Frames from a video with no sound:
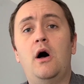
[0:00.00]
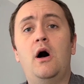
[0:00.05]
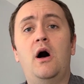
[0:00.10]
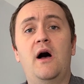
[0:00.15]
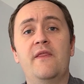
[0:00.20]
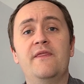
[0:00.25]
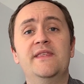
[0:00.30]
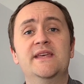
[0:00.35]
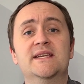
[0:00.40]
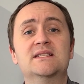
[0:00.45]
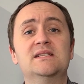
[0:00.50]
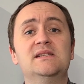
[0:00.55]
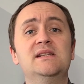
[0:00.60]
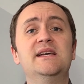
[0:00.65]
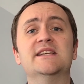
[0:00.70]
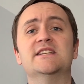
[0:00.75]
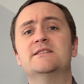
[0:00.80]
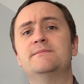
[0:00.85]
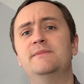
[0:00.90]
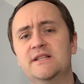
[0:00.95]
on this
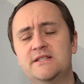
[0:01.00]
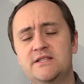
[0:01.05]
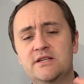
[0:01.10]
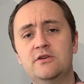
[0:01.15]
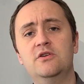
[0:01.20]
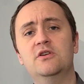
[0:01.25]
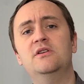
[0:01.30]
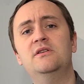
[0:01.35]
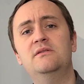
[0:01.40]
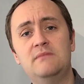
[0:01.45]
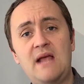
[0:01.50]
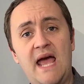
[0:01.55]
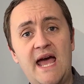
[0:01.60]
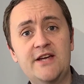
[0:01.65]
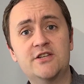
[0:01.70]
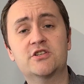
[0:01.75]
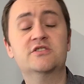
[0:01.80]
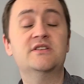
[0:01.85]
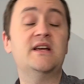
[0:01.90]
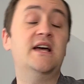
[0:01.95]
list, but it's a good
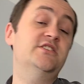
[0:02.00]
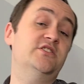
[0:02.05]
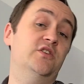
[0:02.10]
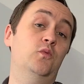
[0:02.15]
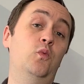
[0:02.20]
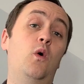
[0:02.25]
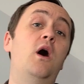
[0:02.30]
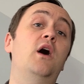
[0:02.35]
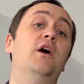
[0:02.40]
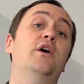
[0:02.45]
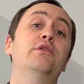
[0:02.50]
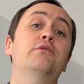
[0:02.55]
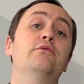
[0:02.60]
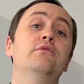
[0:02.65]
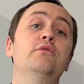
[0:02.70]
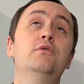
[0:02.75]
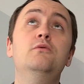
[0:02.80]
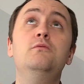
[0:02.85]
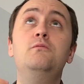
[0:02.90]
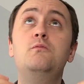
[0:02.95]
exercise to walk
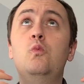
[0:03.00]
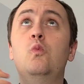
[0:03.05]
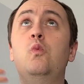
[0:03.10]
through